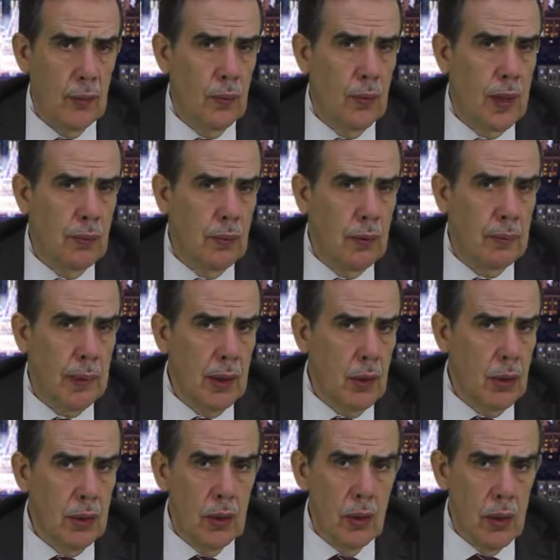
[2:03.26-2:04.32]
"We will be
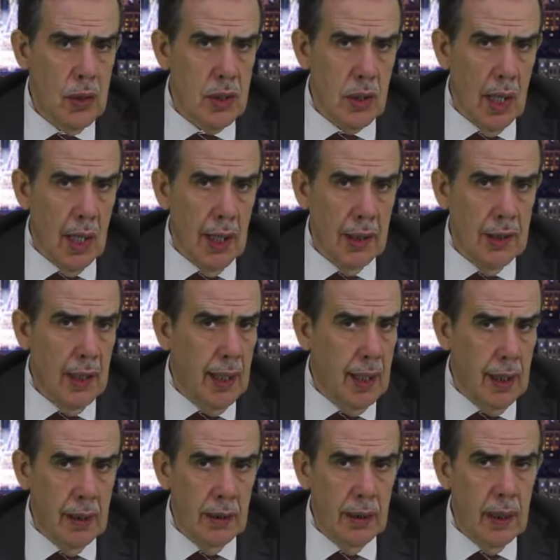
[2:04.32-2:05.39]
on your side
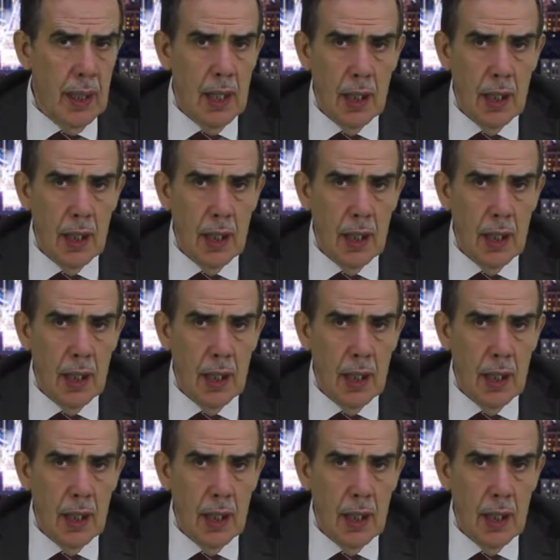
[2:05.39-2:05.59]
and